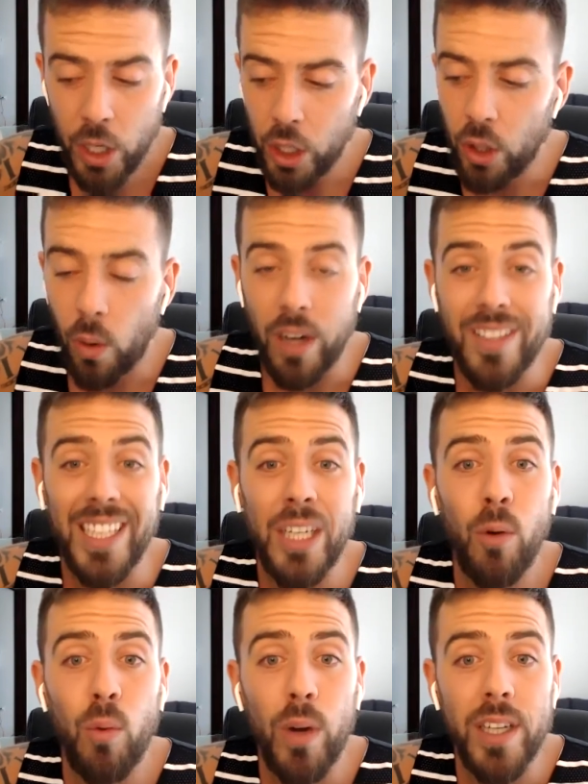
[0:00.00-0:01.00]
You are
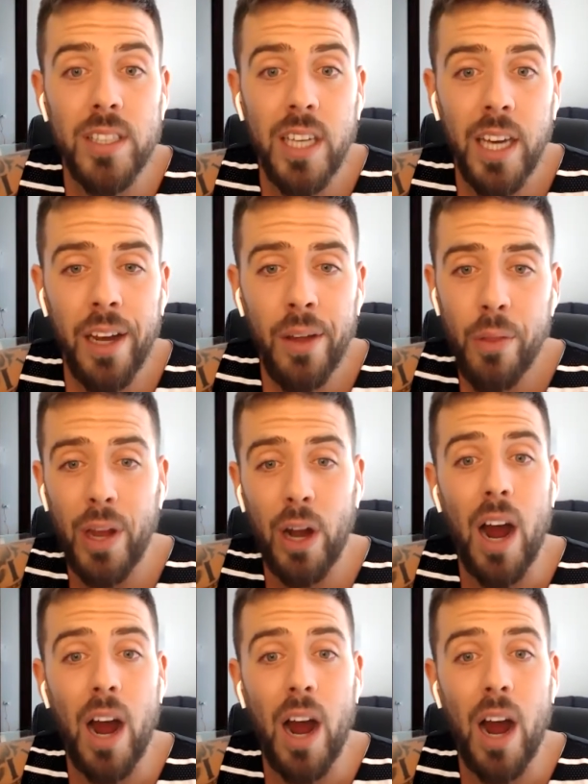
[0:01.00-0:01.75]
de-risking their